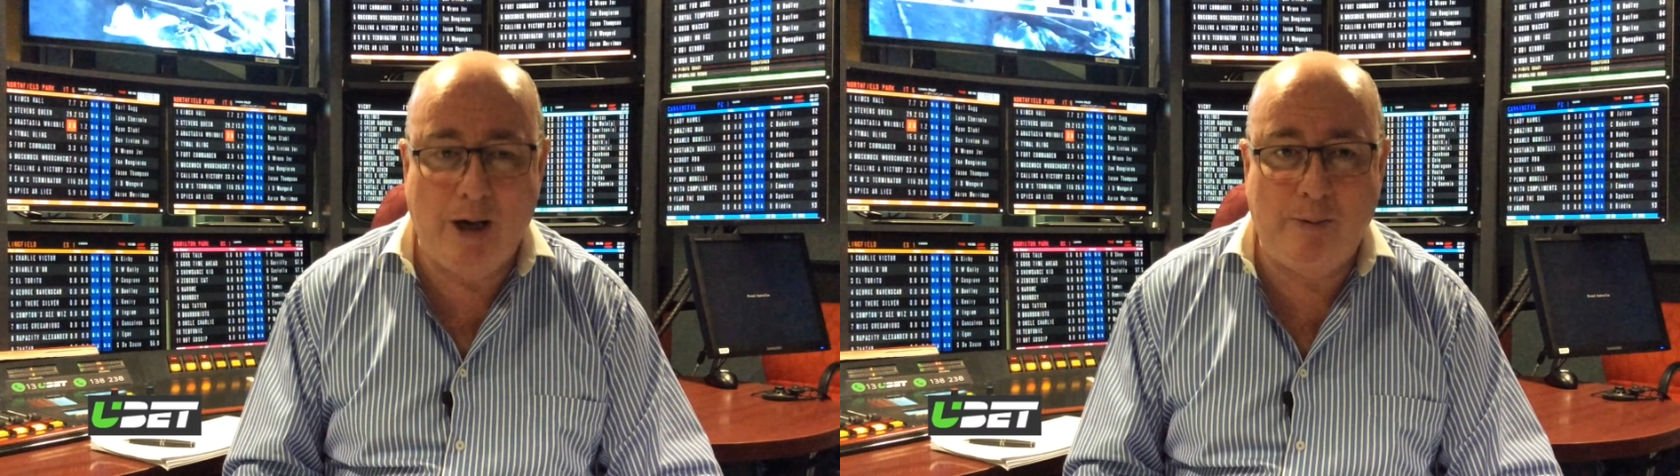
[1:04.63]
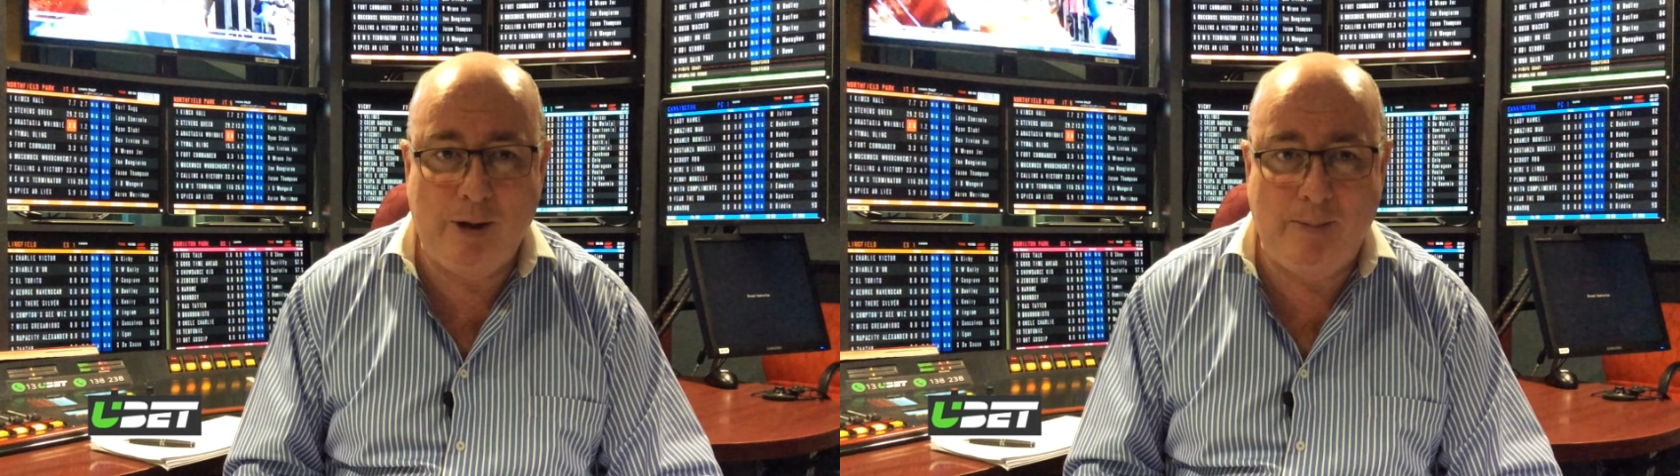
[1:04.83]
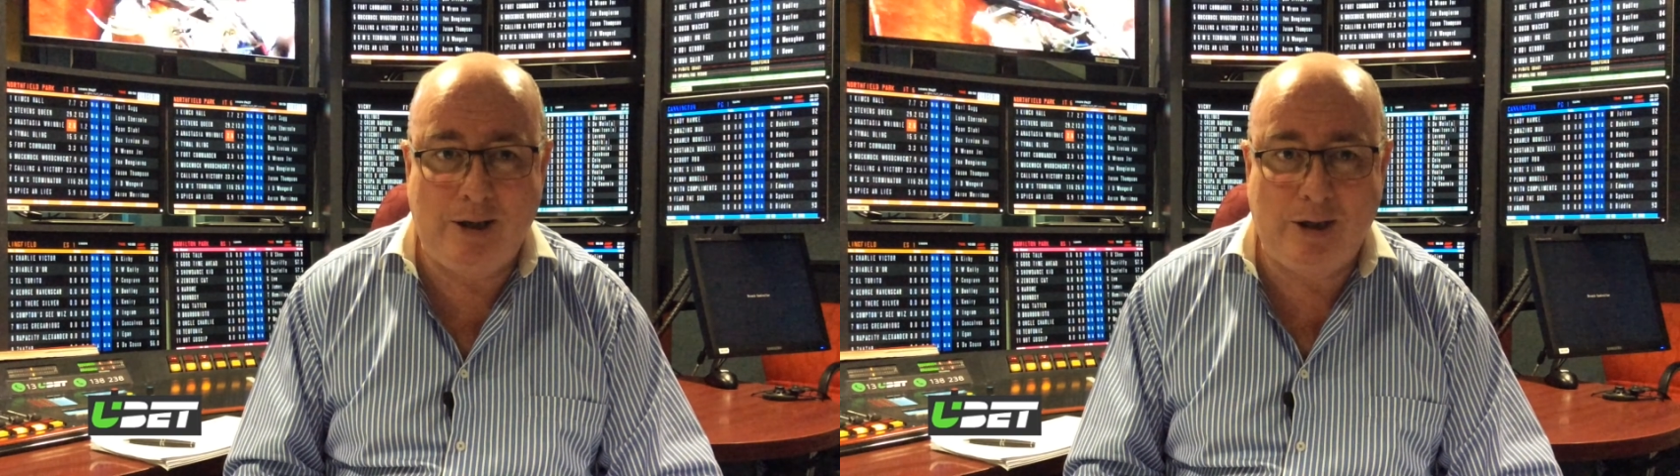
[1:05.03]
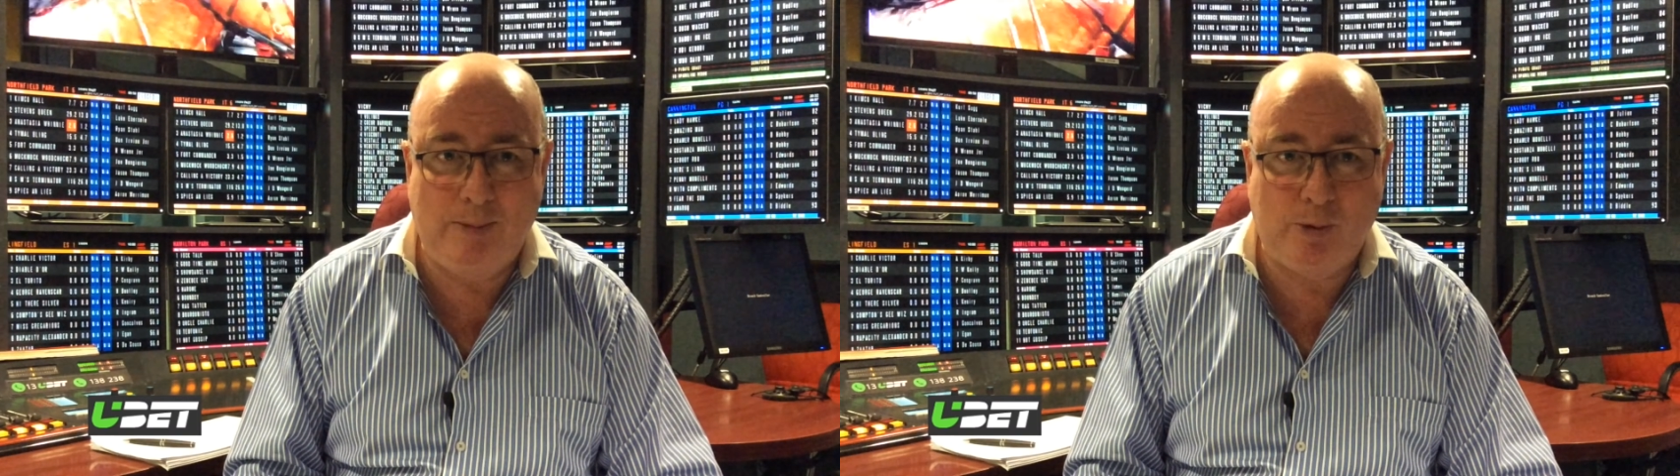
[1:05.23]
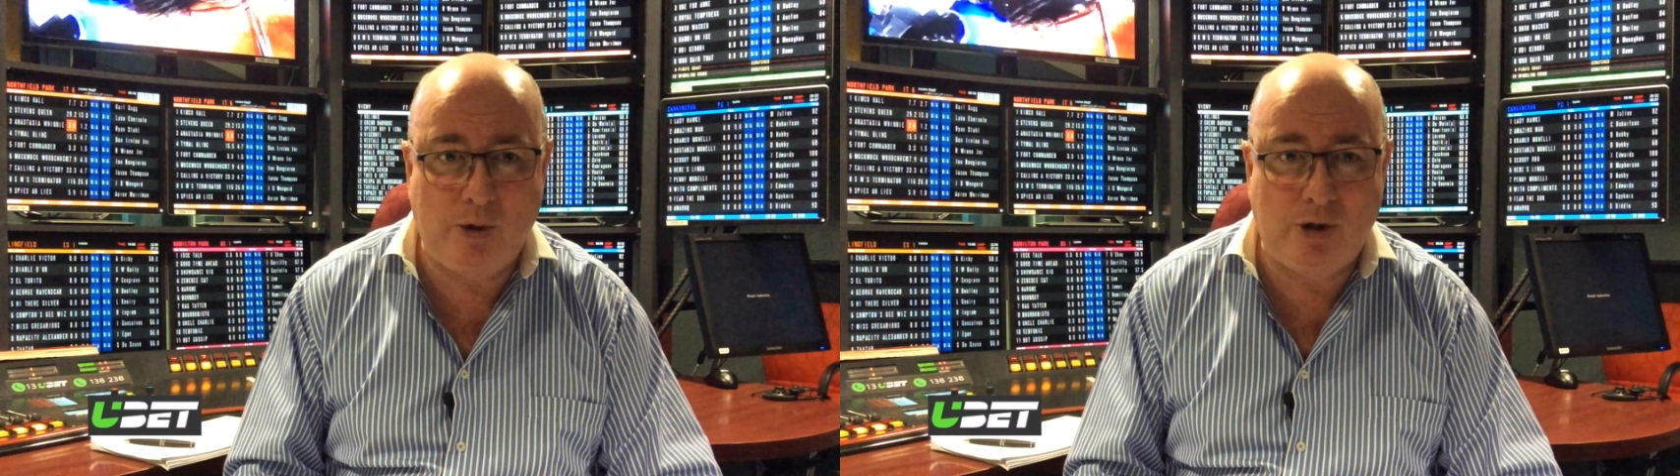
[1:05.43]
luck with your bets at
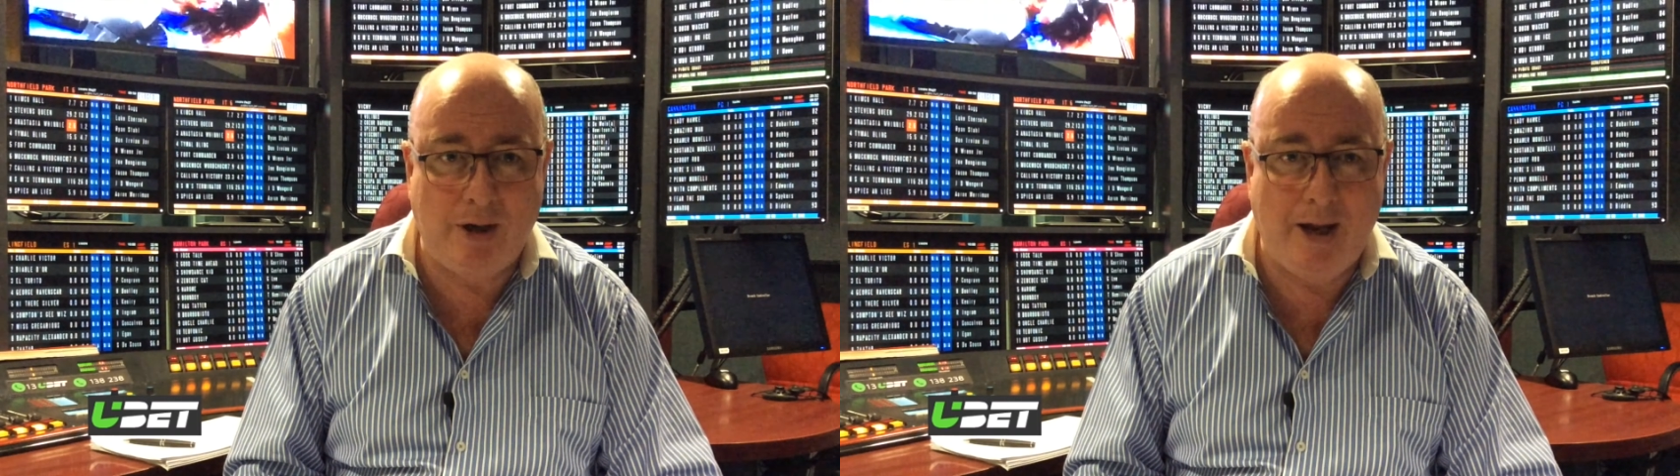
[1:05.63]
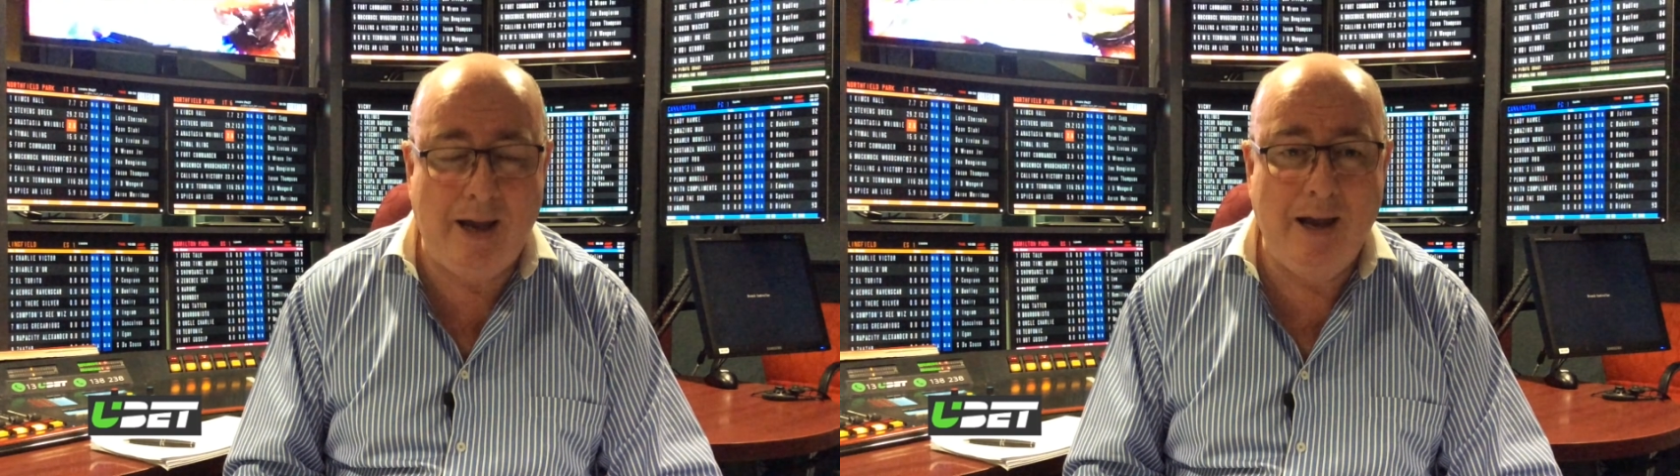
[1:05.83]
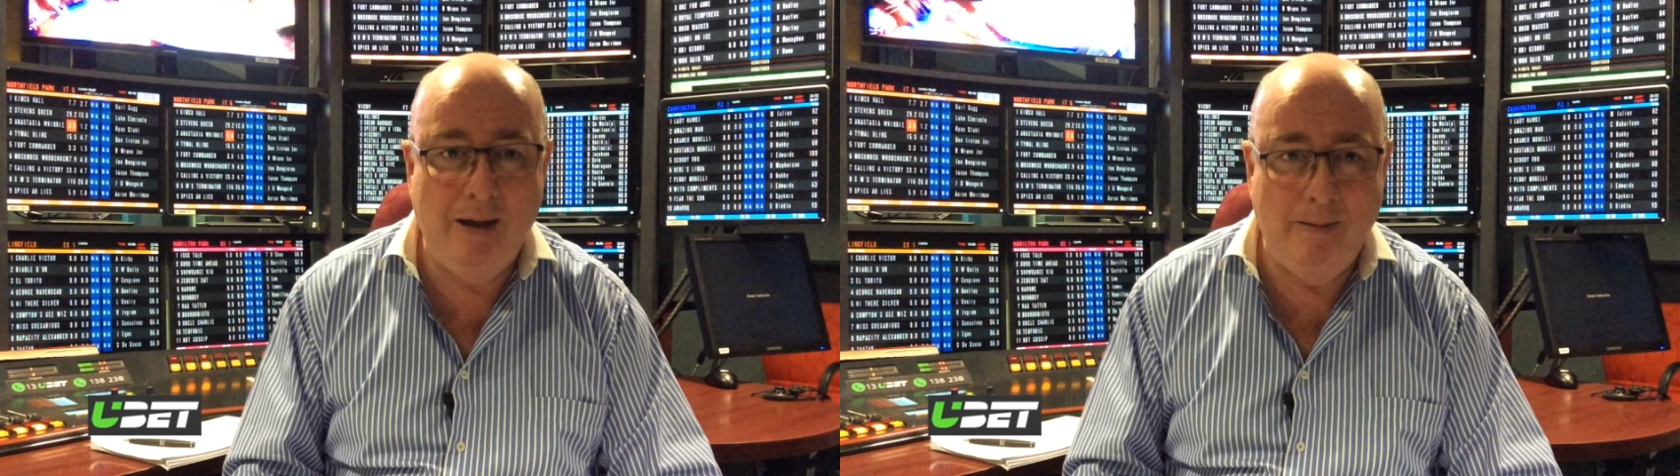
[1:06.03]
Ipswich today.